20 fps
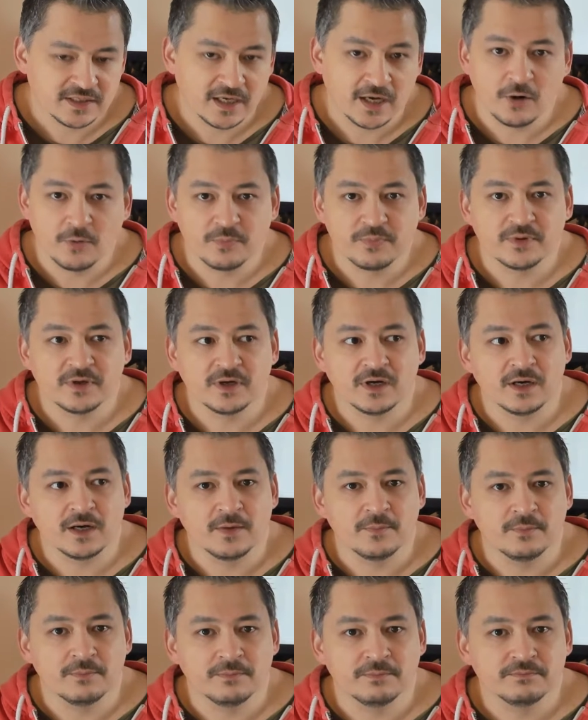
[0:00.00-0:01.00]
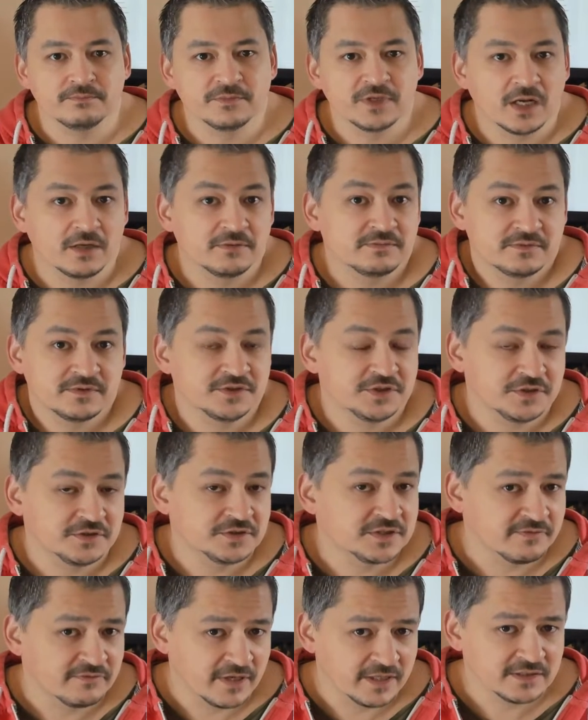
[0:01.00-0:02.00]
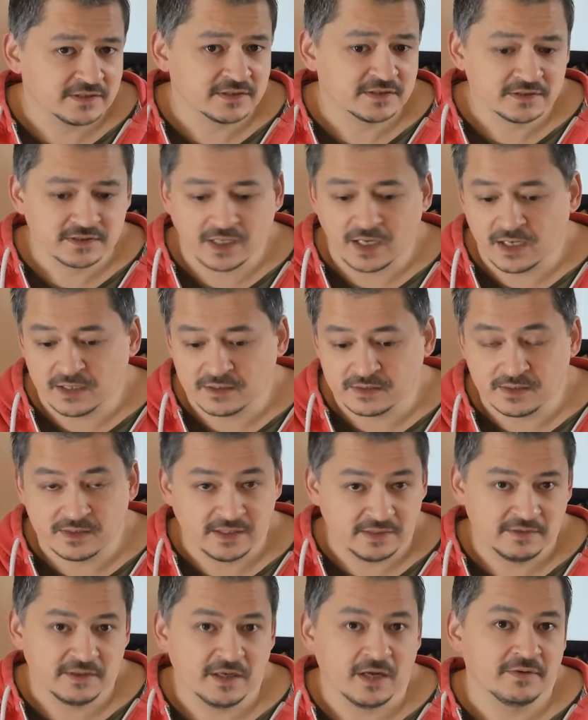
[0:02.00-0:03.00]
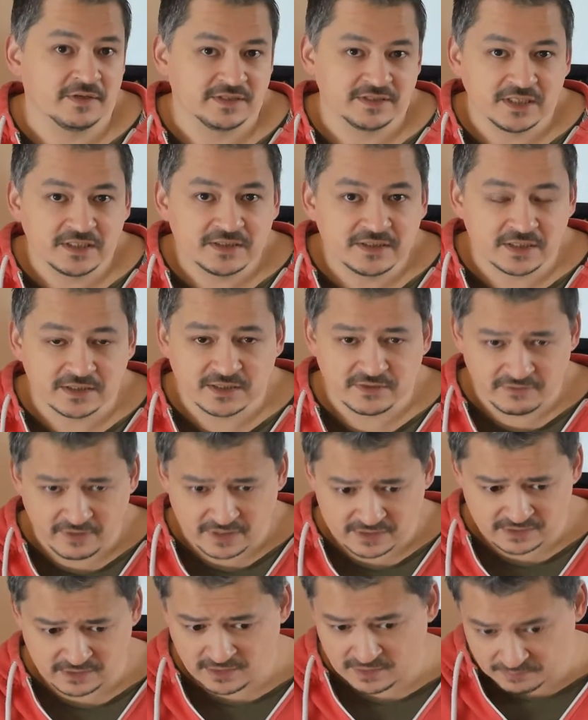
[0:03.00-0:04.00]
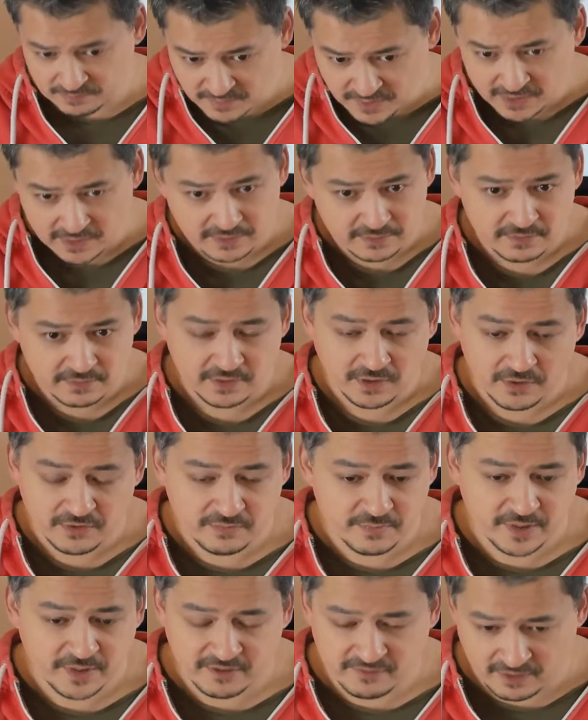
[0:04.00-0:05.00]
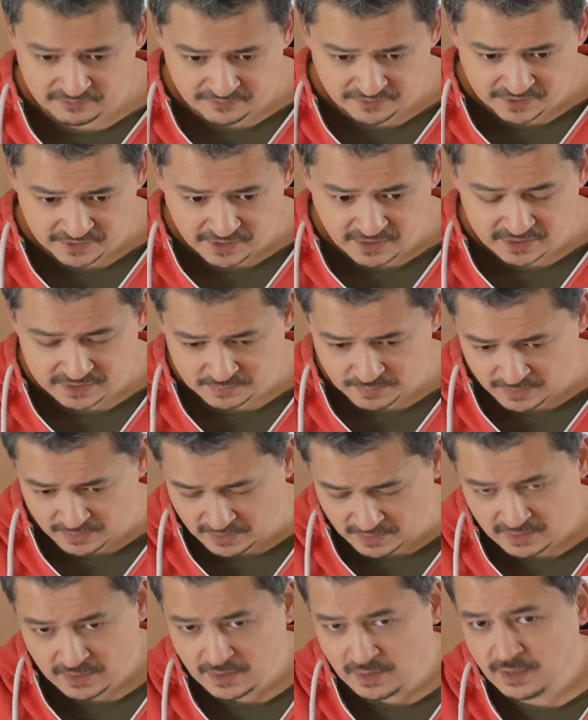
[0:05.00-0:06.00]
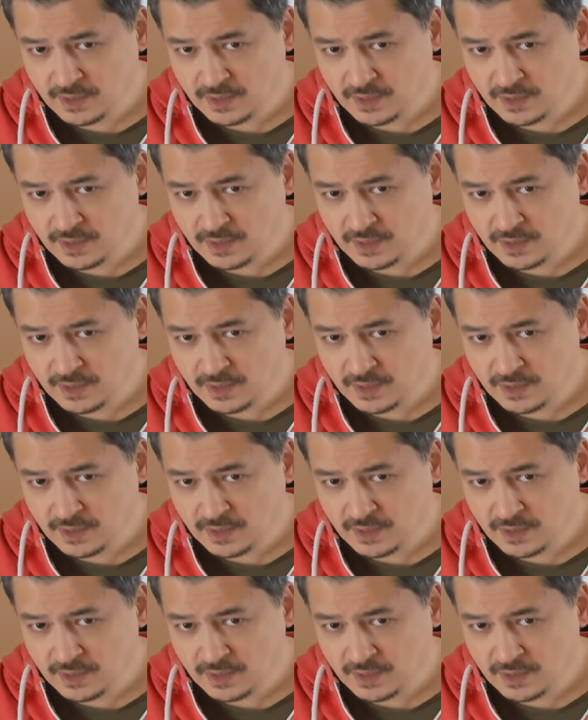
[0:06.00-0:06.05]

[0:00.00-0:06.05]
help new sim racers and existing sim racers like me, who've been around for years, but